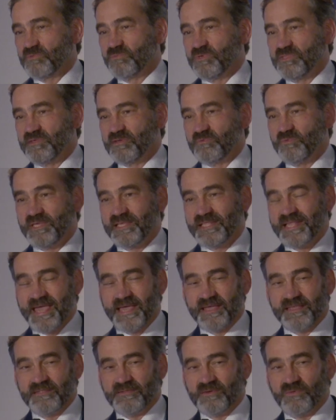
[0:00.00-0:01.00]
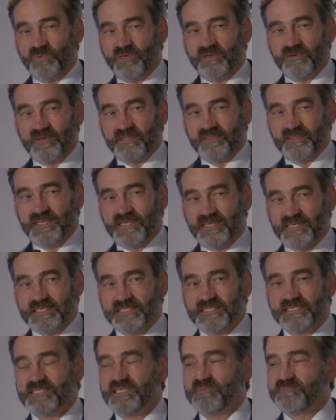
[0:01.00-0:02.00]
we think we can add, we're on the
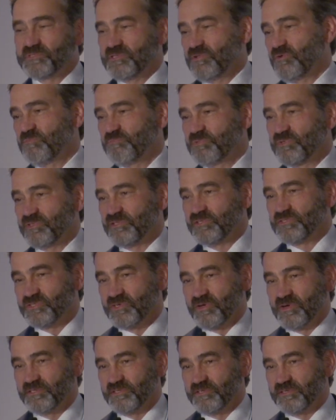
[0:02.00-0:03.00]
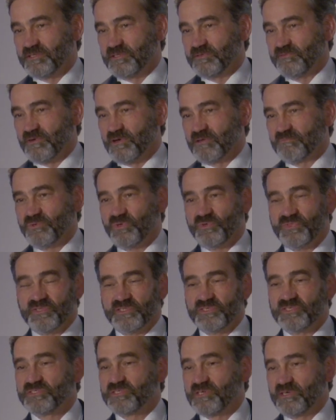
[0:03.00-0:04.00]
steep slope of the Lassonde curve on both the
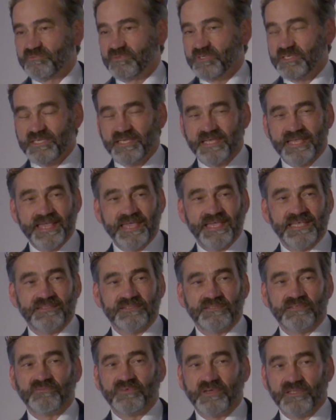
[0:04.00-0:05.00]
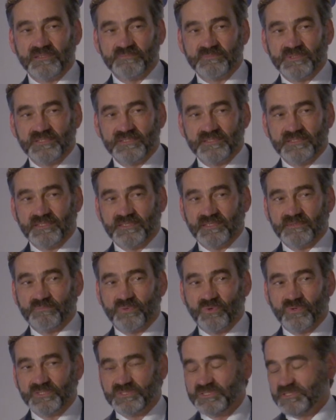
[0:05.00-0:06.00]
discovery and the development
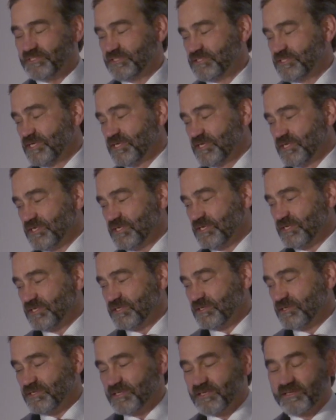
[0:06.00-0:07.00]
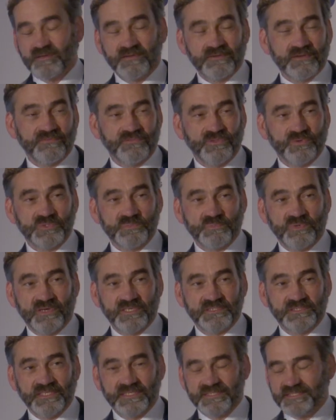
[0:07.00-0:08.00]
portion of those
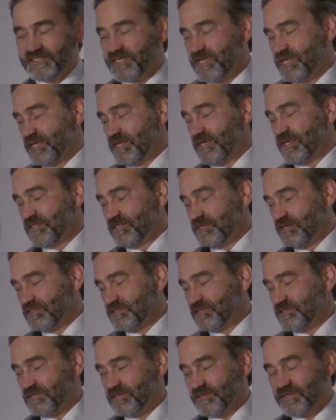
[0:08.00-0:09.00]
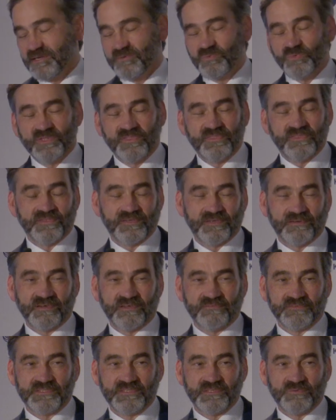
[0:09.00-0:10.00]
projects. And then
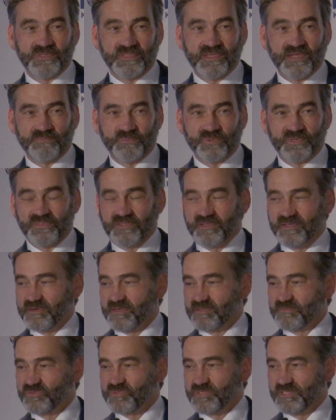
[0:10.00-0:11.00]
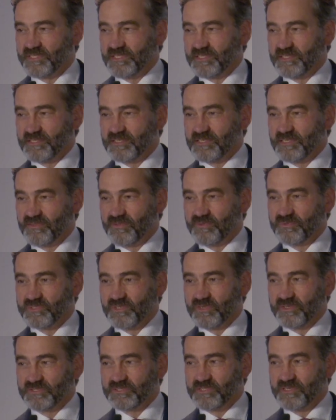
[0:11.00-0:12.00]
obviously with Epworth here and drilling
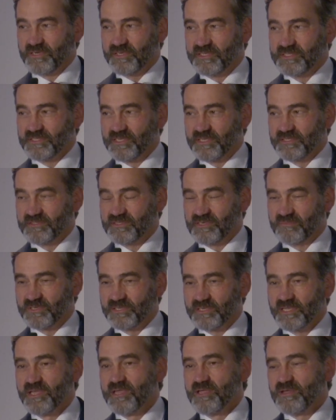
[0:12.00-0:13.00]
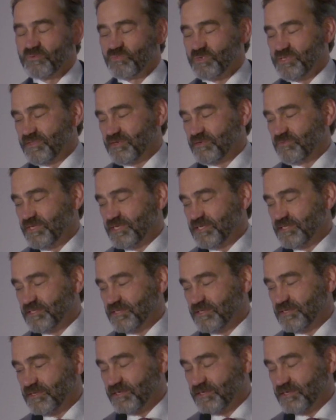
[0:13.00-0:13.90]
those large targets next summer, we think we can,